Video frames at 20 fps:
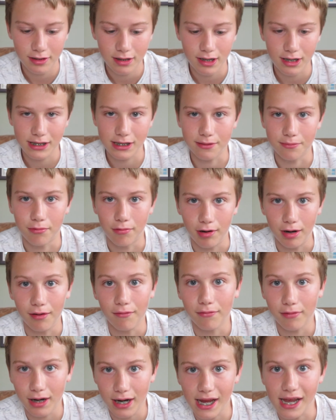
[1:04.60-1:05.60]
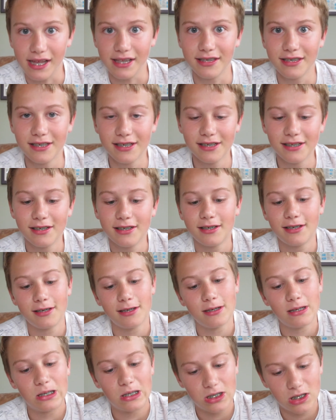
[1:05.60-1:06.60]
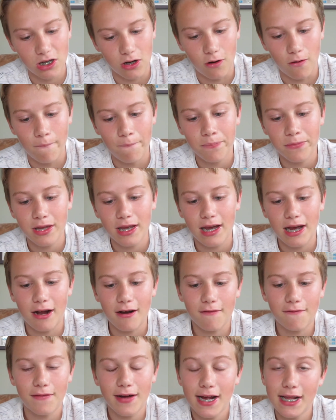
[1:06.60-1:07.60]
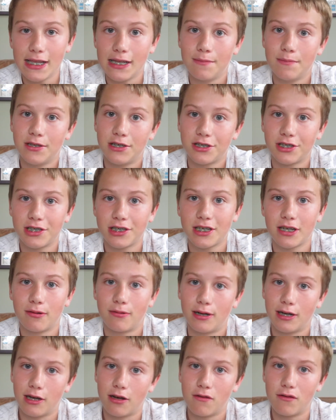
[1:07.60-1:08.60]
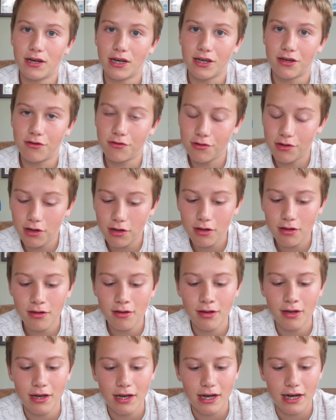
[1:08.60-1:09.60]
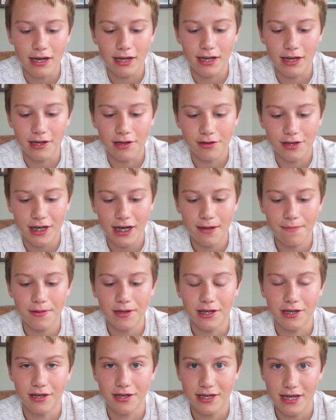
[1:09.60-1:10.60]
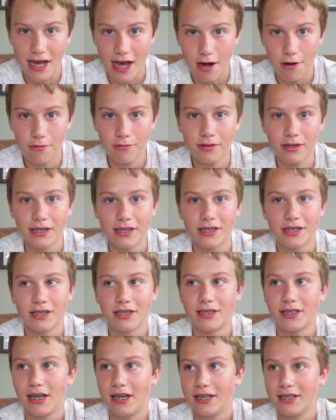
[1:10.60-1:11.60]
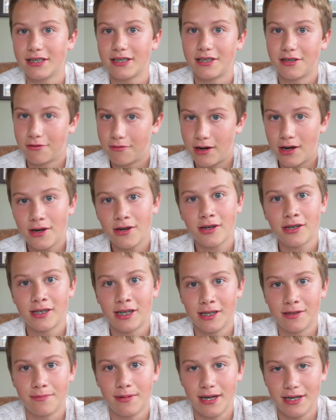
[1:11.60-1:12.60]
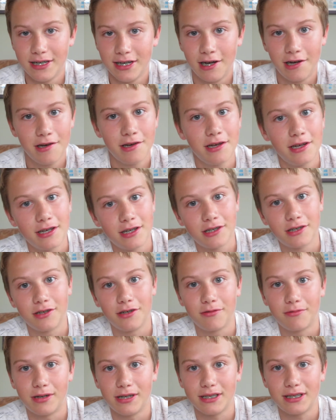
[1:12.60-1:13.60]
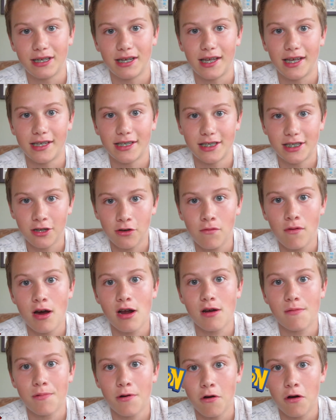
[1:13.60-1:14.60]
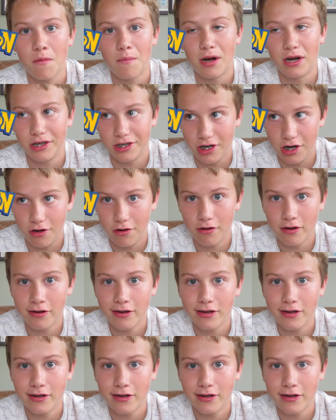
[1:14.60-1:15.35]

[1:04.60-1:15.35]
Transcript: It's the point of raids. So how to find them is you're just going to want to go onto Google, and then you type in your town. Let's just say it's Stillwater, because that's my town. So you want to say like Stillwater Pokemon Go.